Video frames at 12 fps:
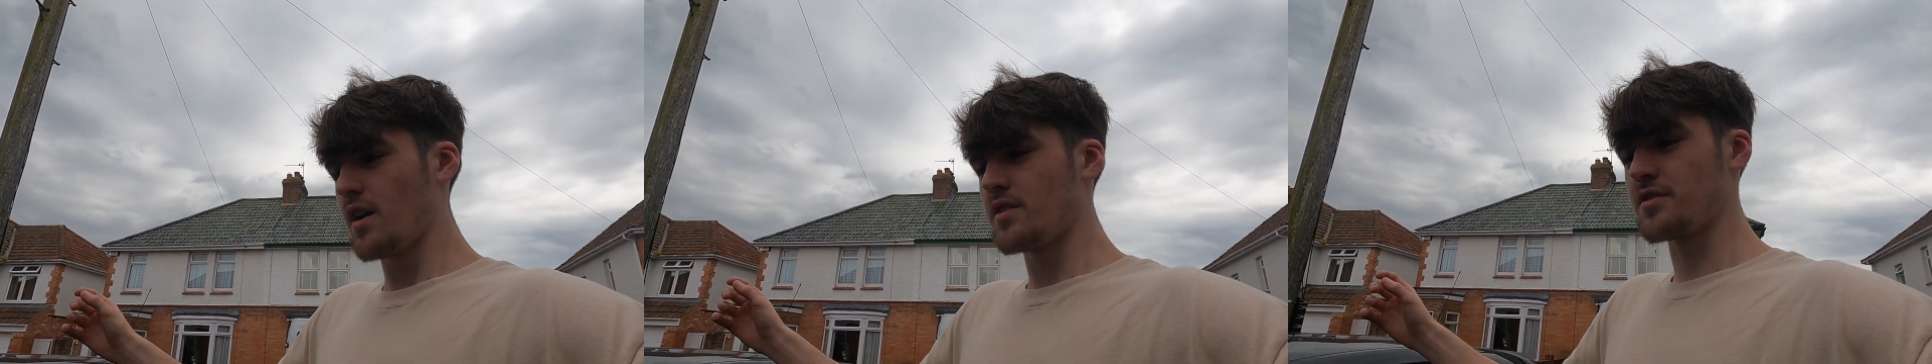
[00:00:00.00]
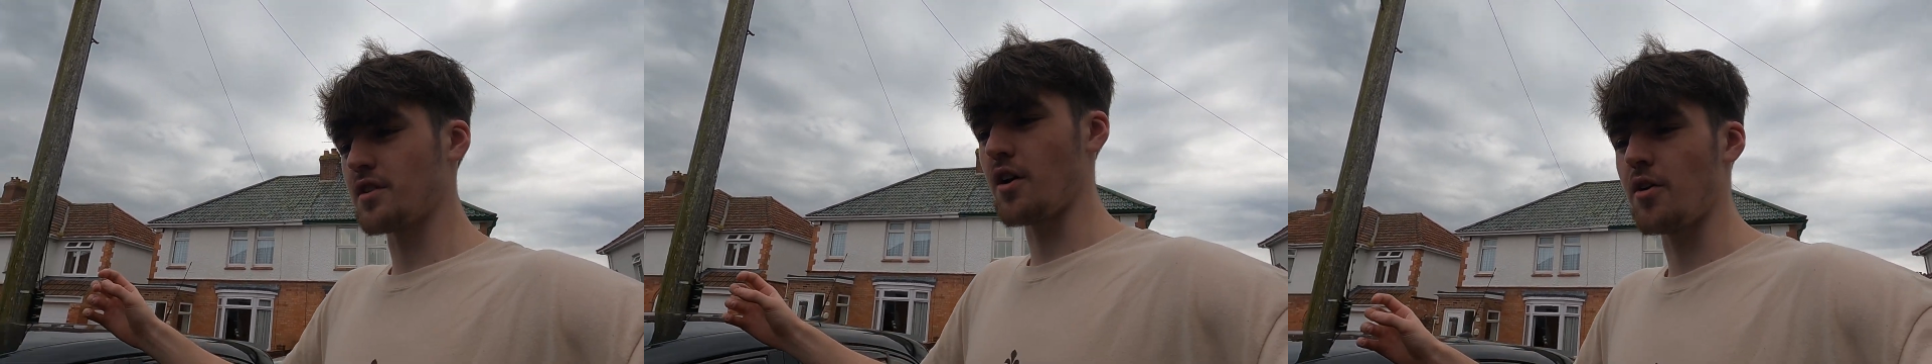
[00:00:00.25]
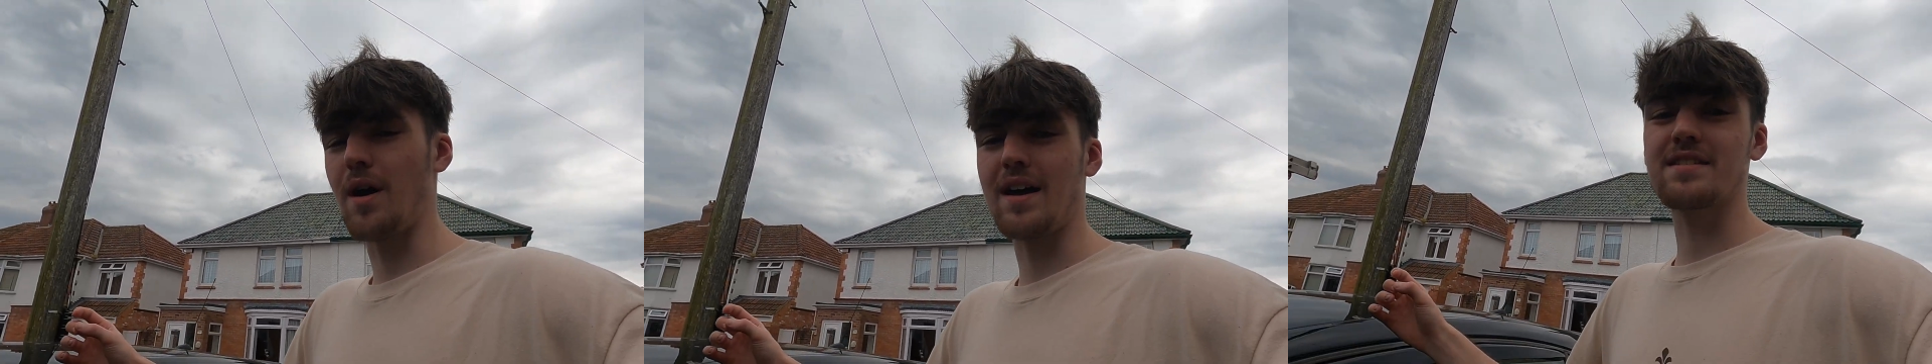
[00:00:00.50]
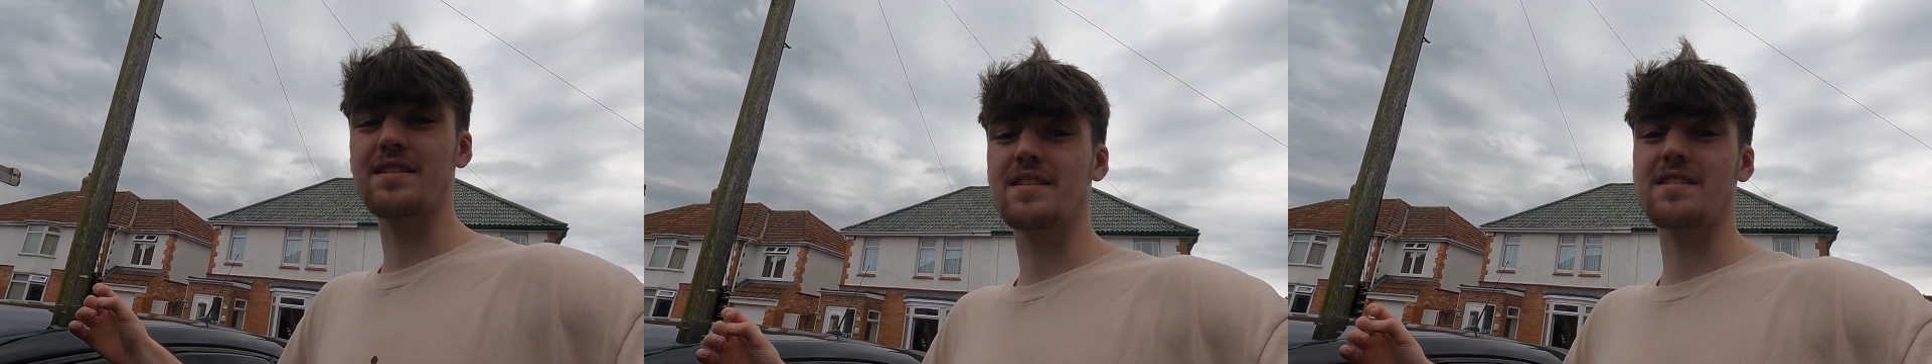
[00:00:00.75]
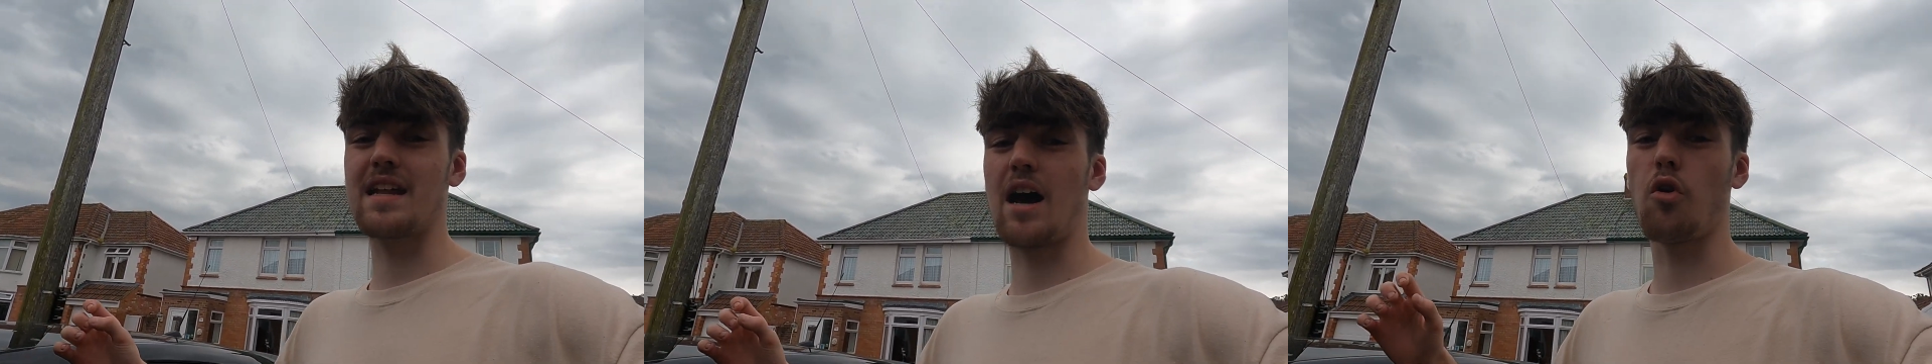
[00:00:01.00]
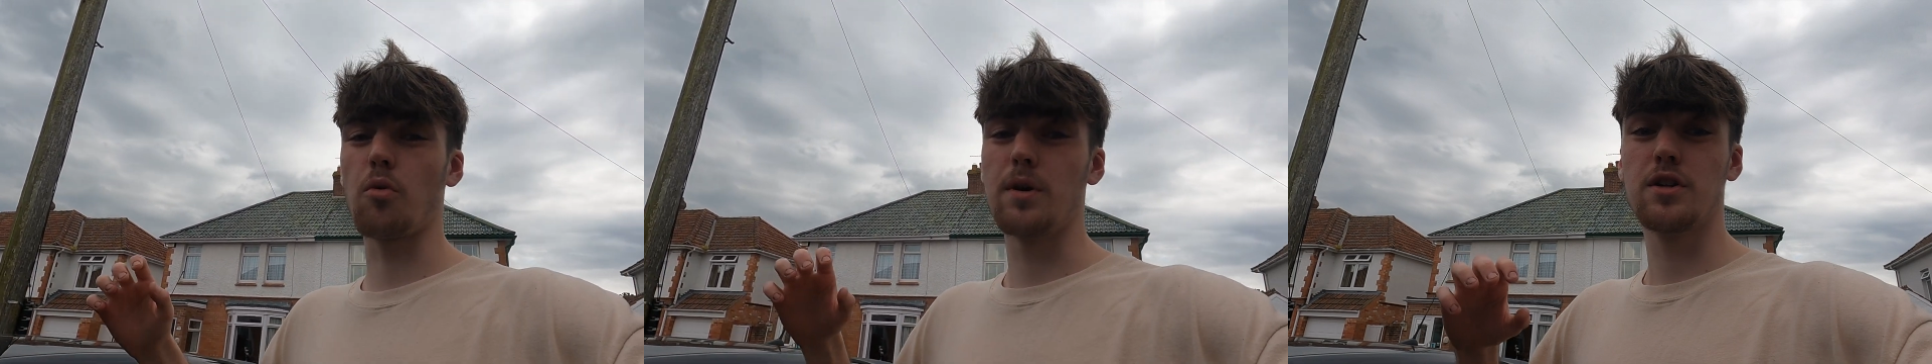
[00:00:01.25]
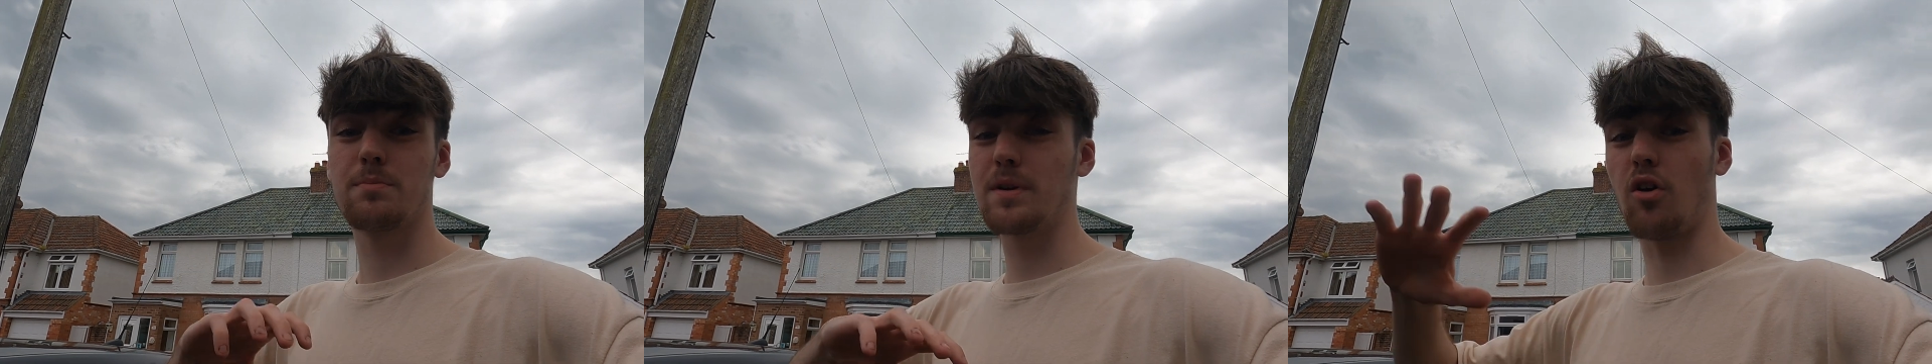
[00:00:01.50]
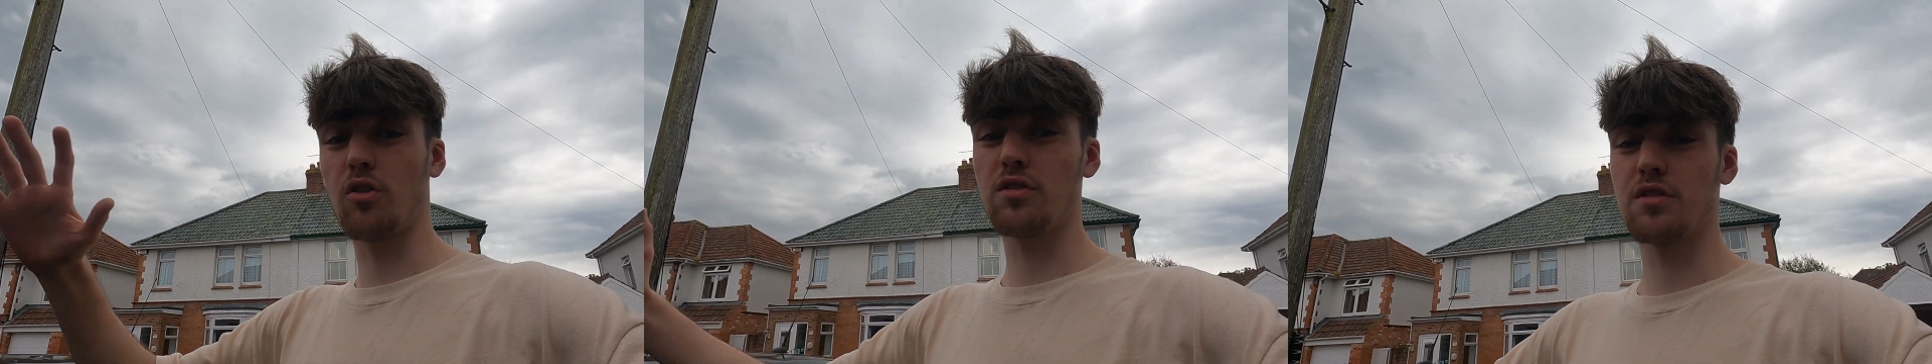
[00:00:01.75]
So as this is now almost
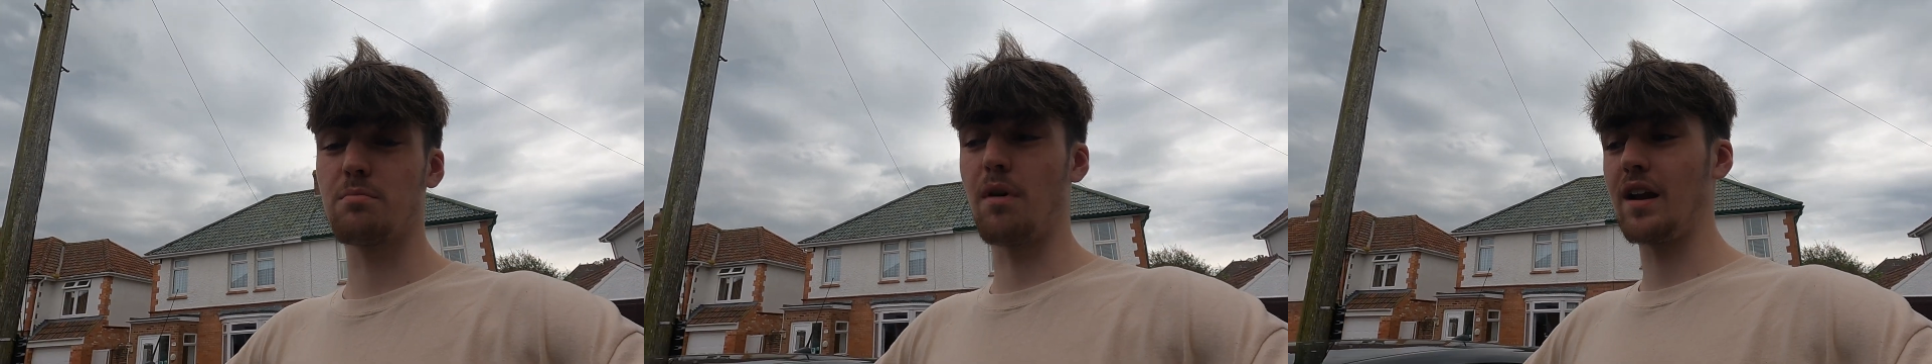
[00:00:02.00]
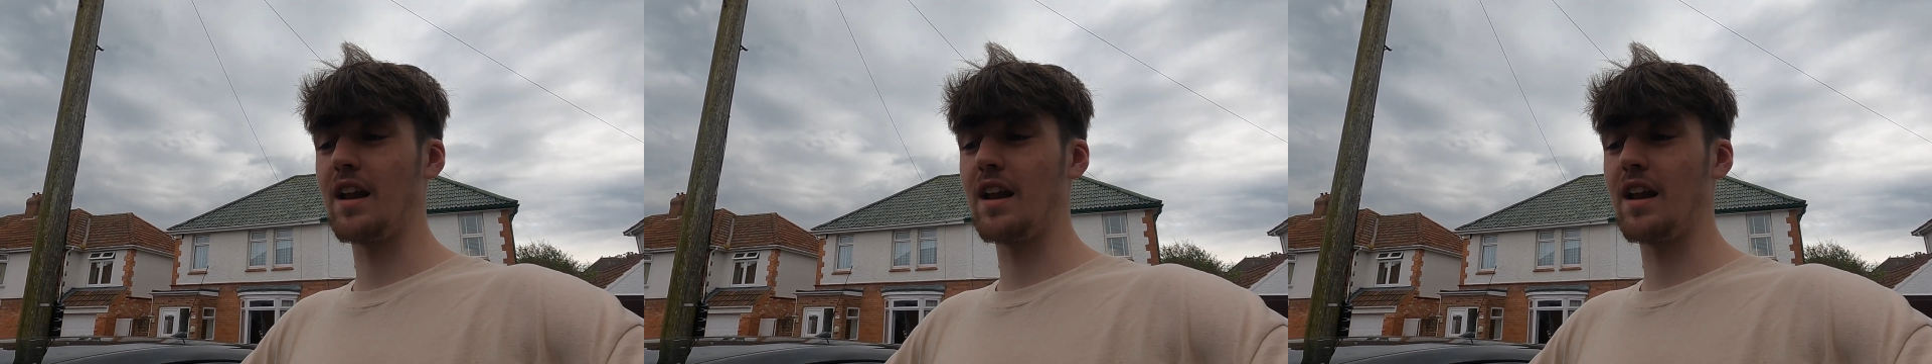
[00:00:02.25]
beyond my